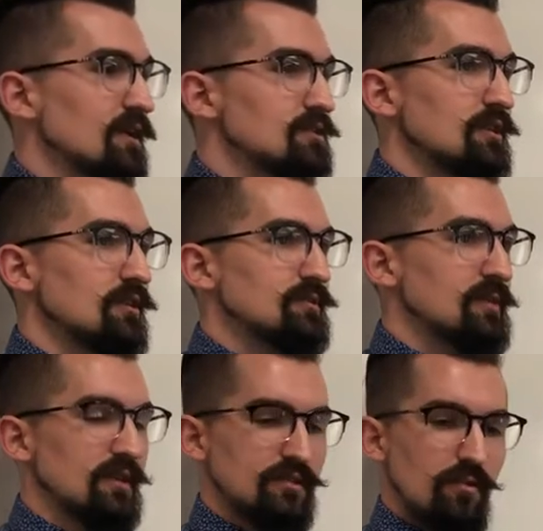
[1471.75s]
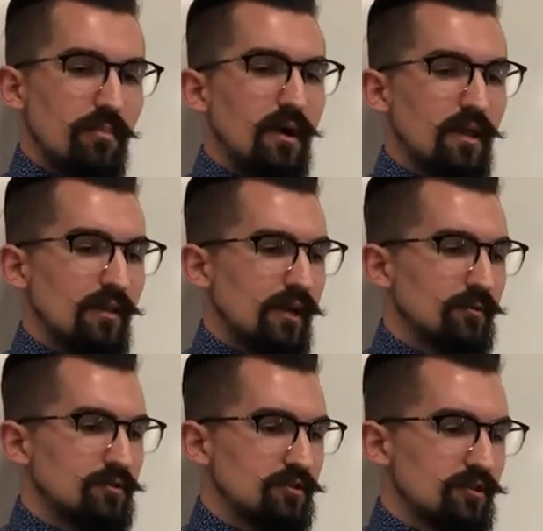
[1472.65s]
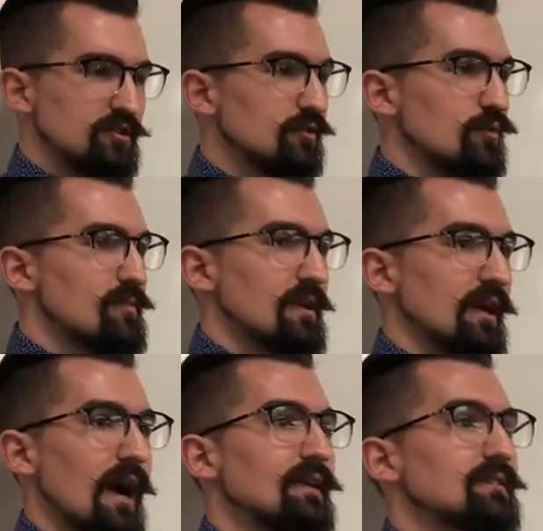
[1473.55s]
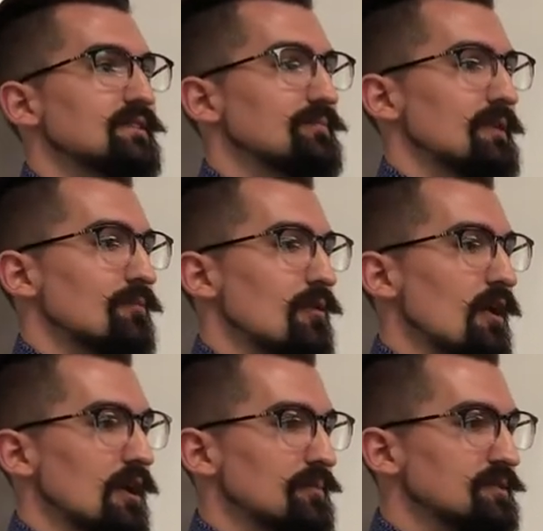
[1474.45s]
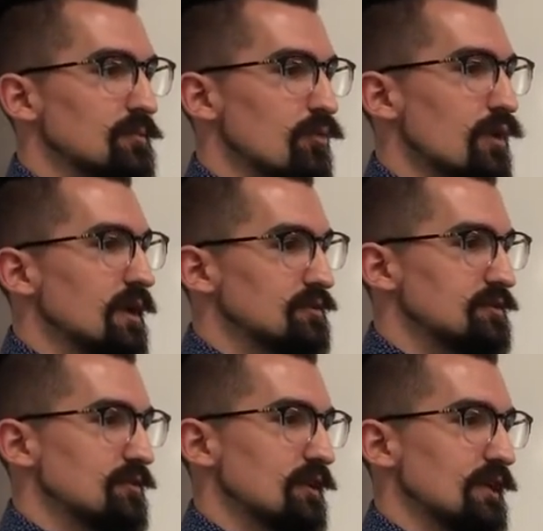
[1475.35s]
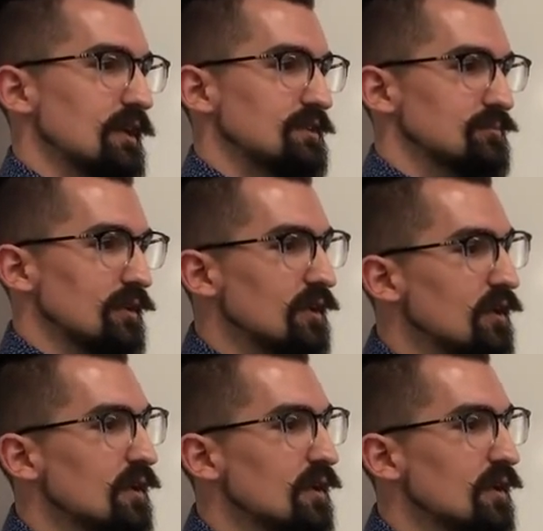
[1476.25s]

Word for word: She knows because your body language is just screaming, I did something wrong and I'm super anxious, you're gonna catch me.